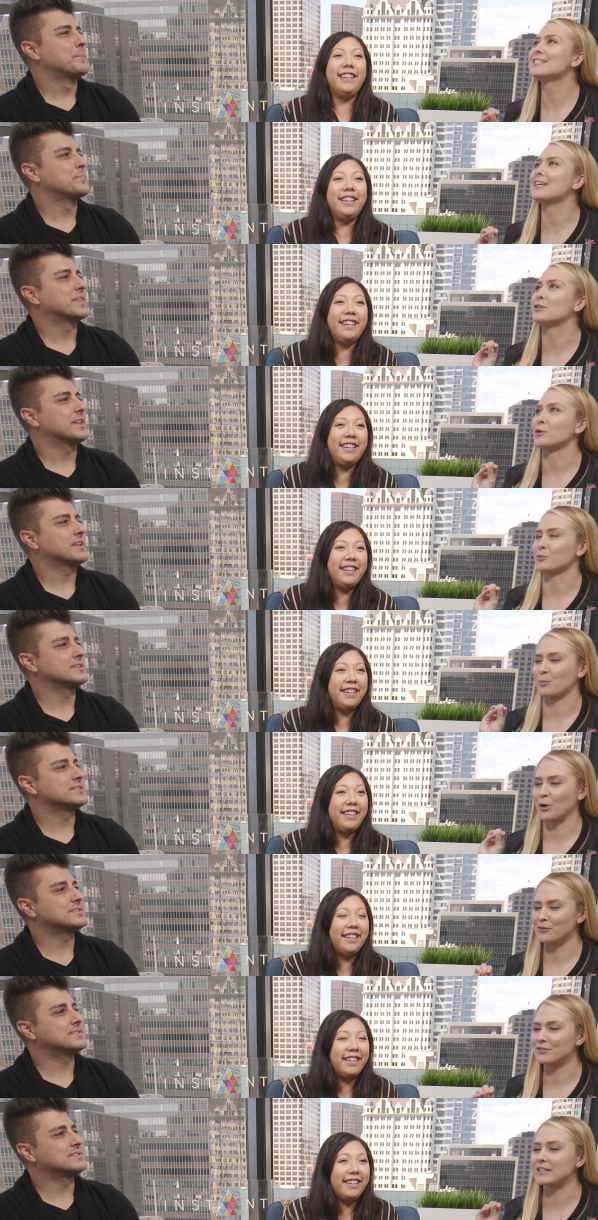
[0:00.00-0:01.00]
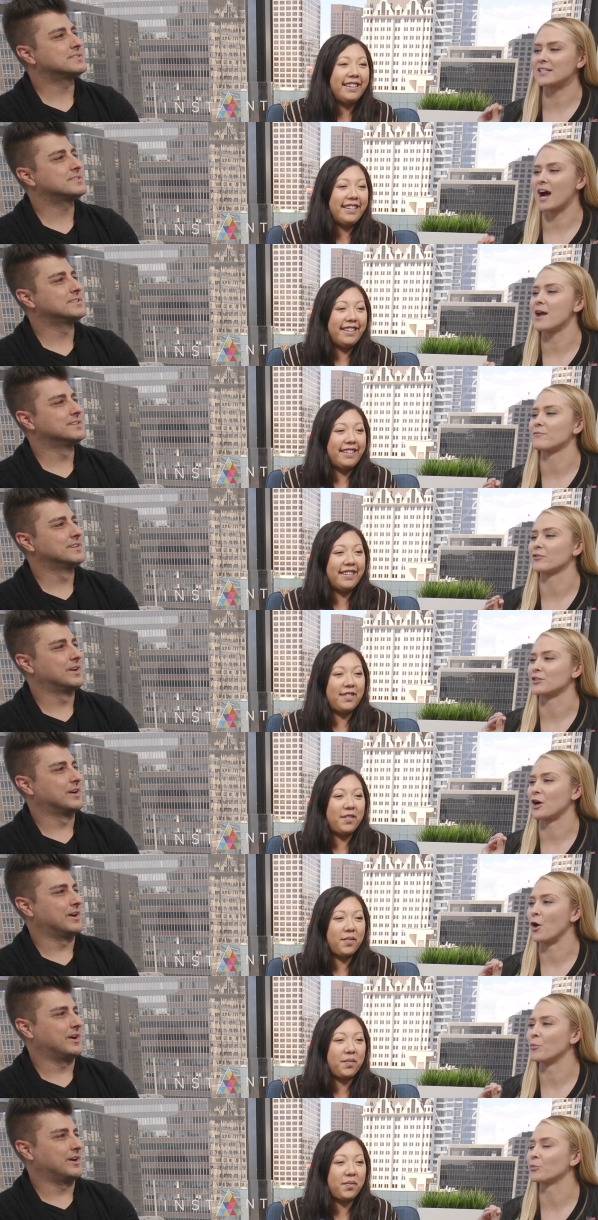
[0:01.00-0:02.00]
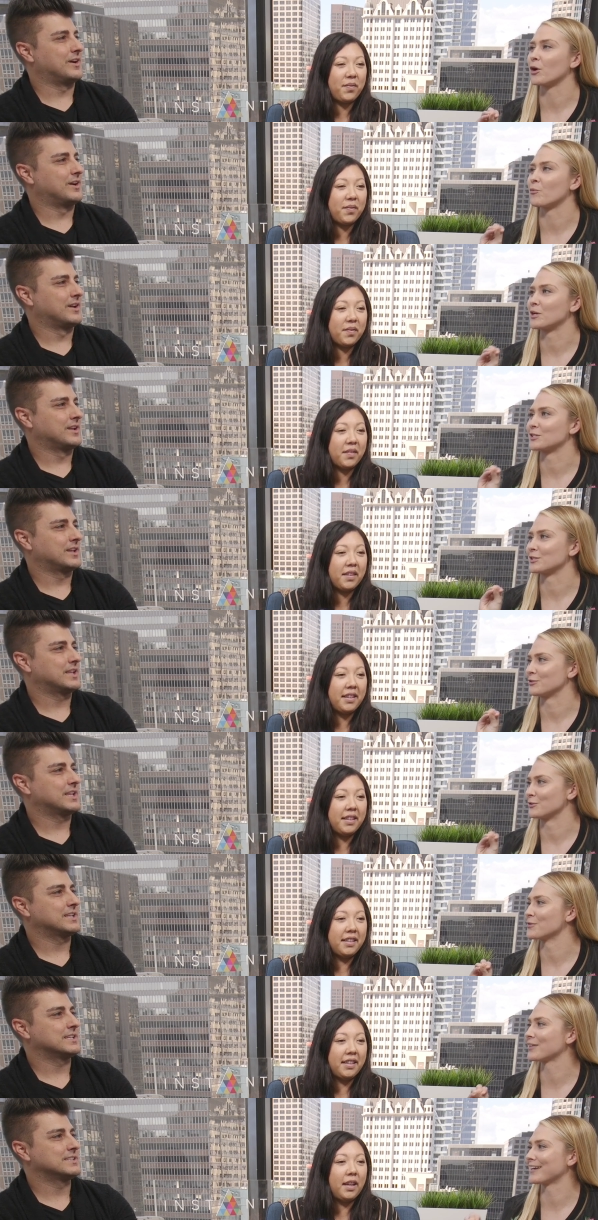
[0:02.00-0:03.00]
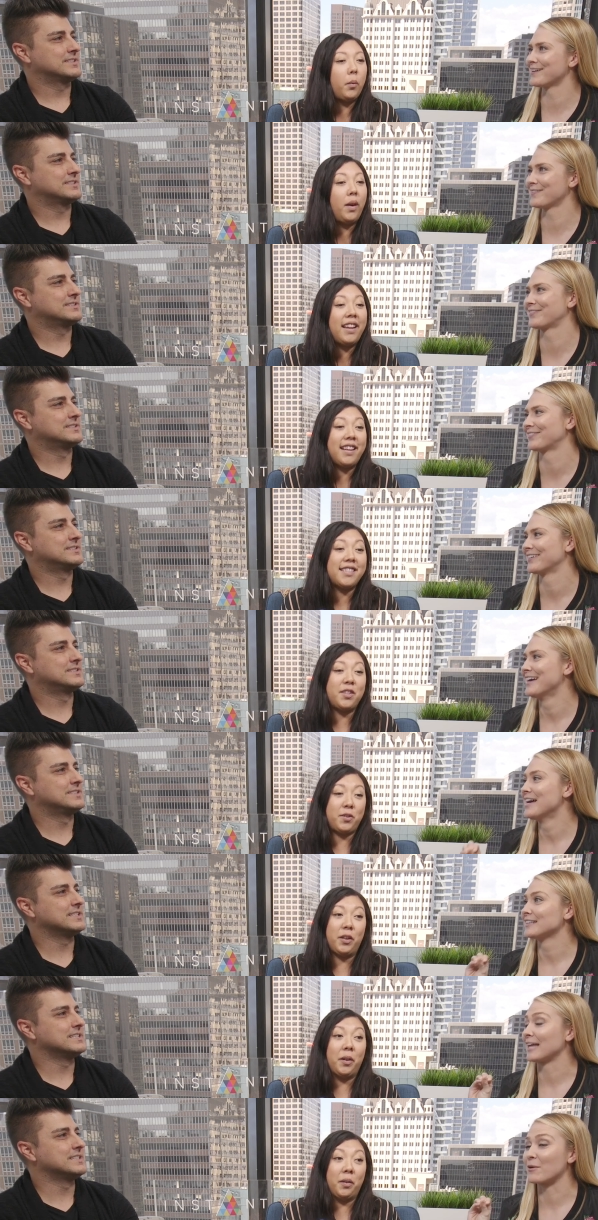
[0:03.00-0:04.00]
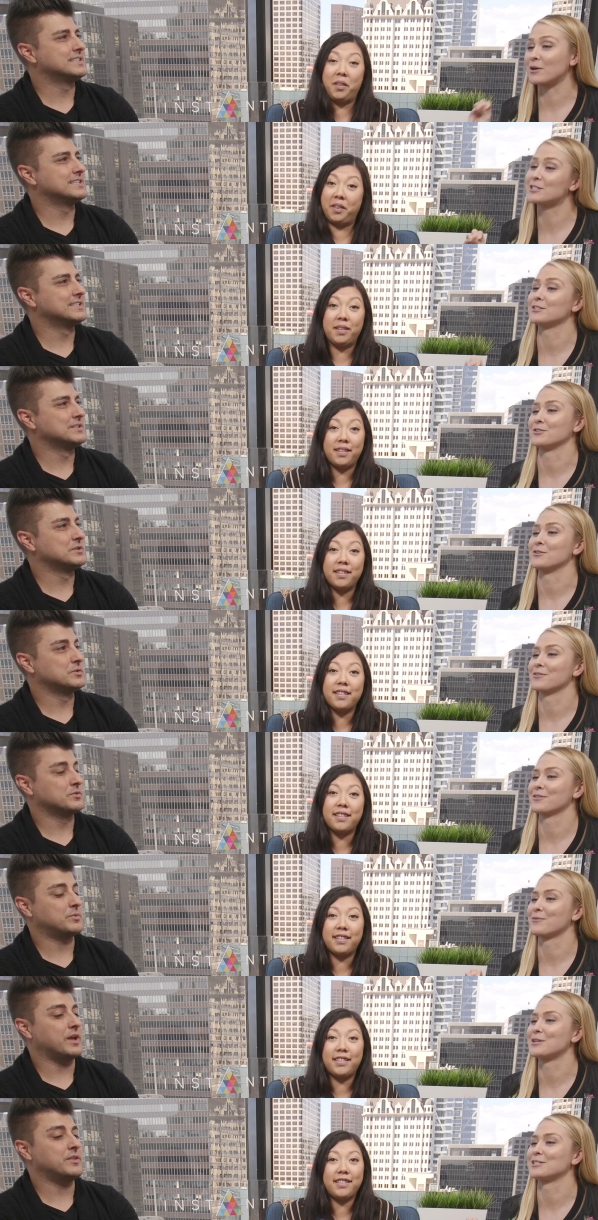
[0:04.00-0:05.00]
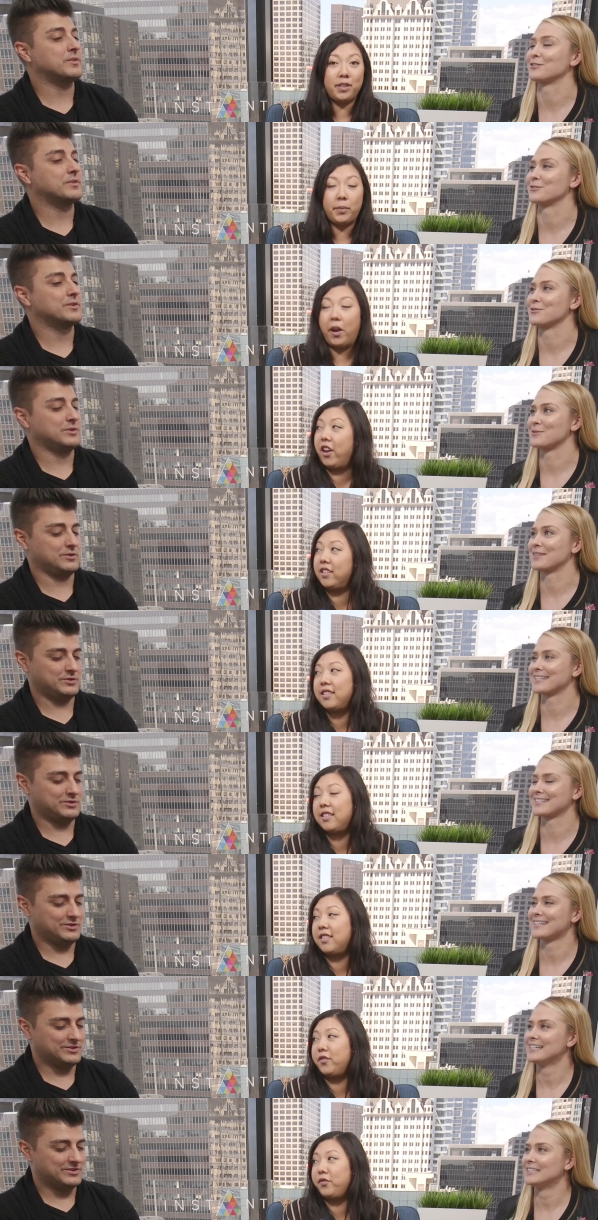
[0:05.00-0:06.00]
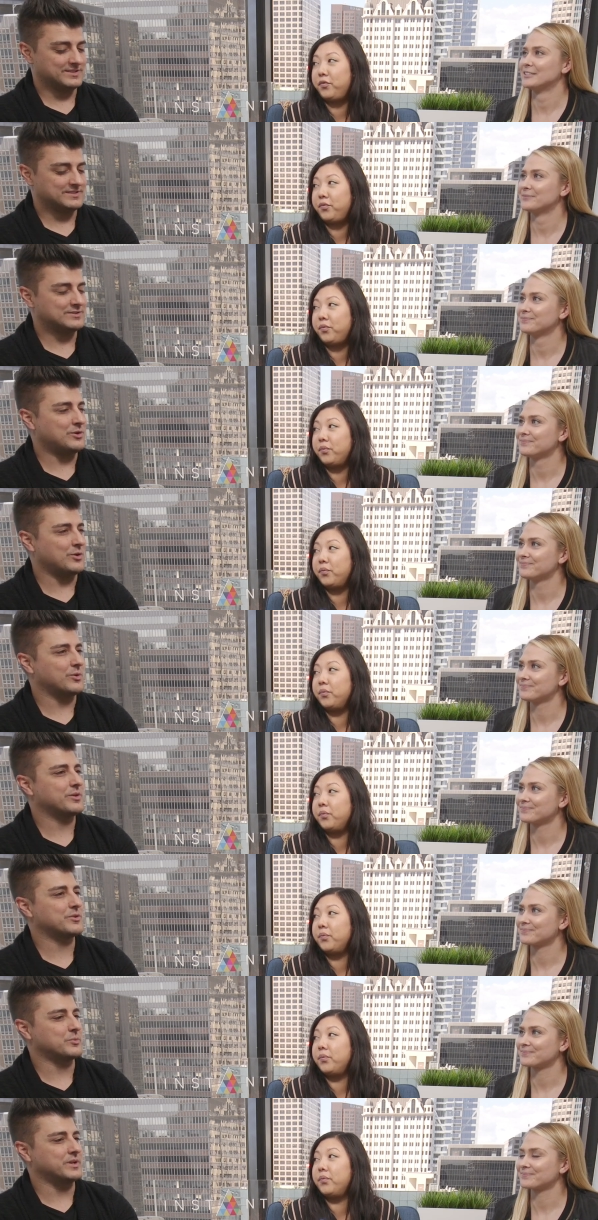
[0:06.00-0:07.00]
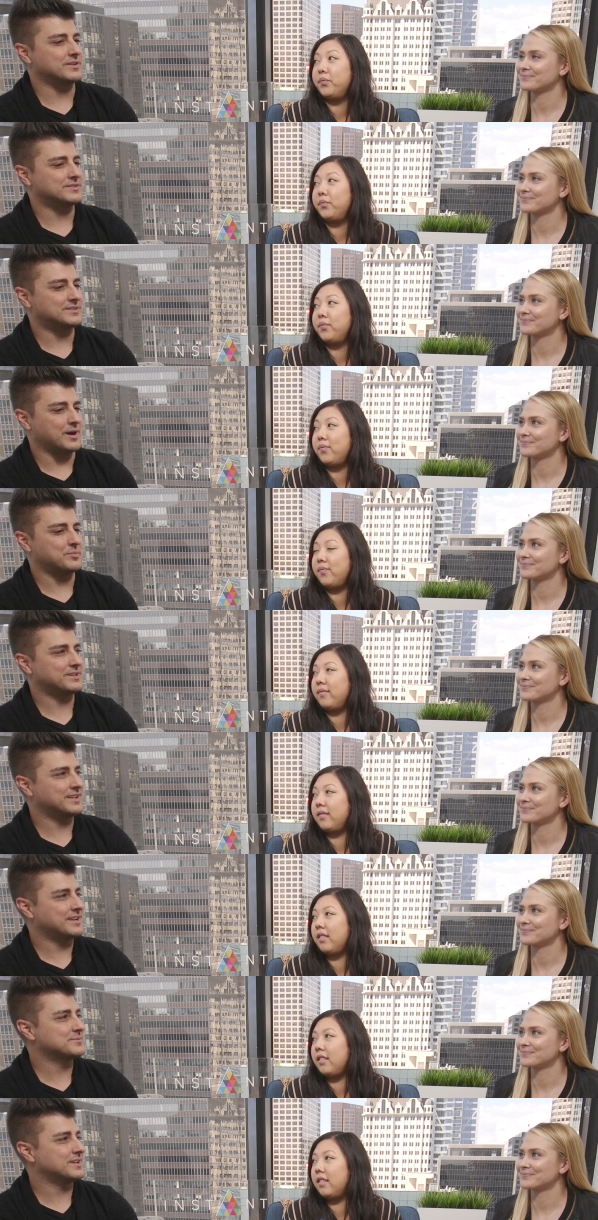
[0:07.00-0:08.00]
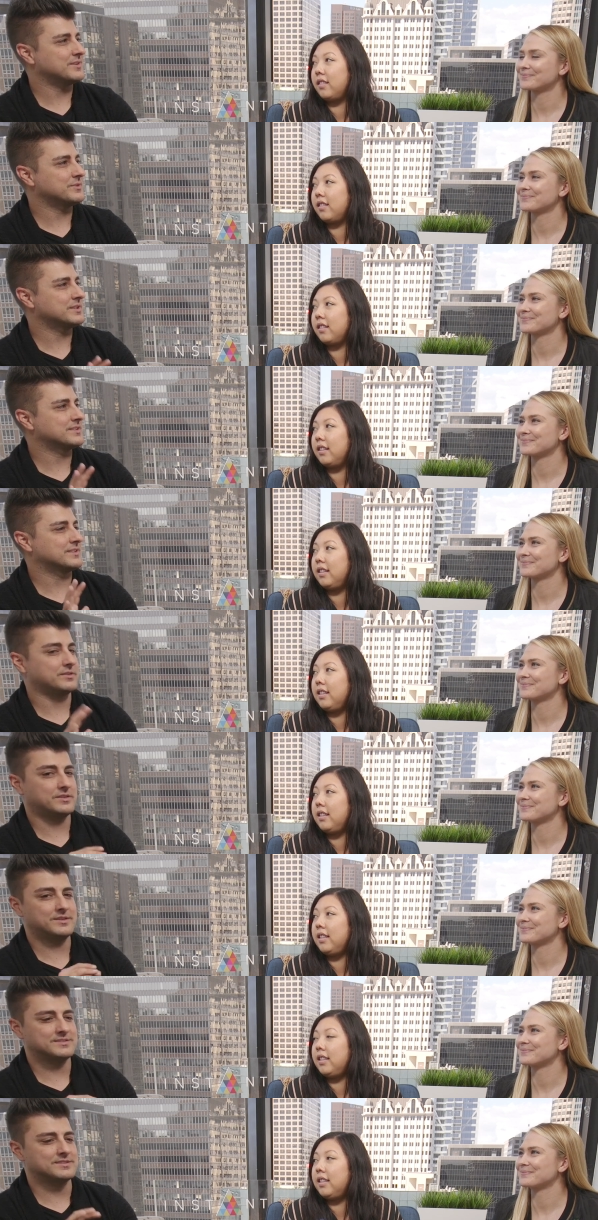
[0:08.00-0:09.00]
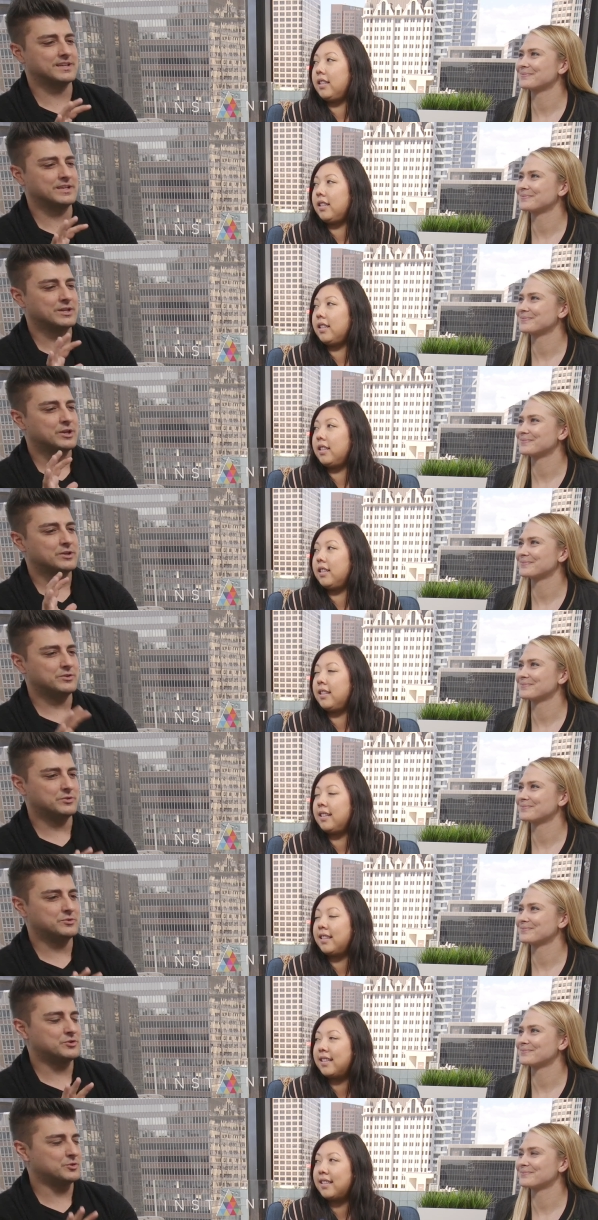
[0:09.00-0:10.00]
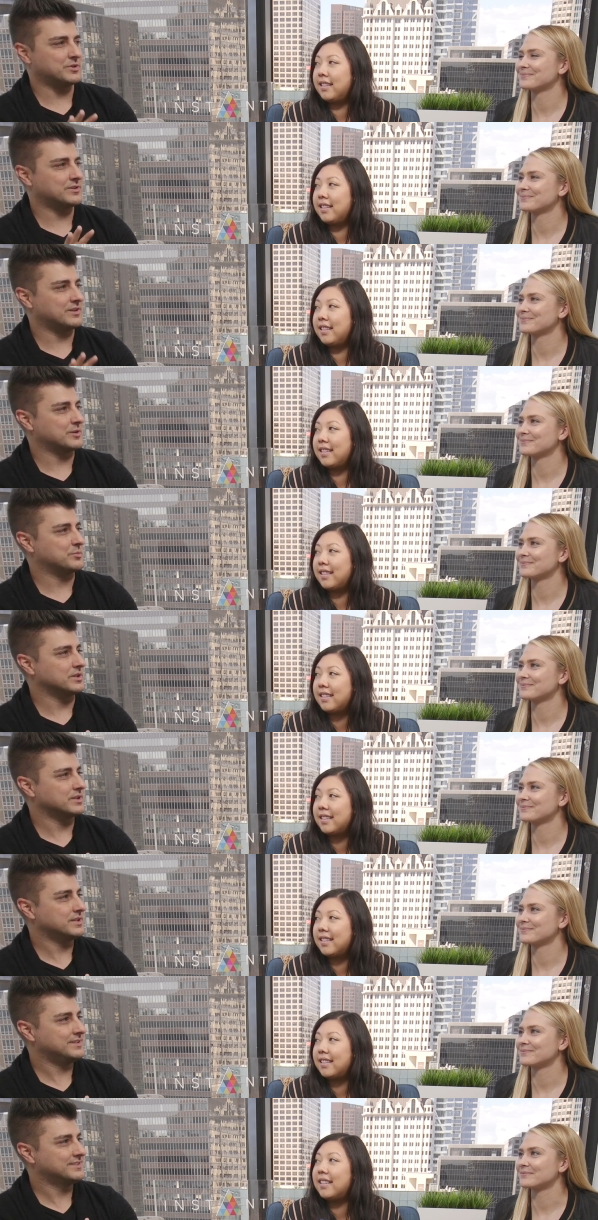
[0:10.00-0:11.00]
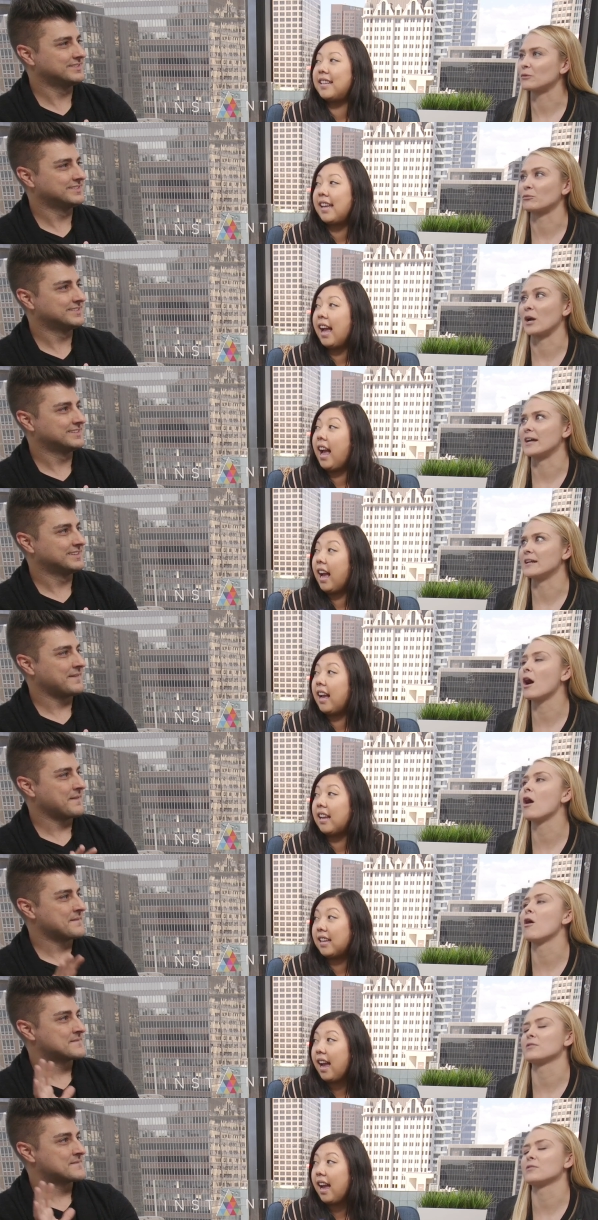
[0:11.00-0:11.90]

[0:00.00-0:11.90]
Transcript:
Speaker 1: is like the perfect time for the Oprah. What is the truth? Gift? What is the truth? Like, what is the truth? What like, is the truth yeah. of this?
Speaker 2: This is a whole other weird topic that comes out of it. This is like YouTuber credibility. Yeah, right. Oh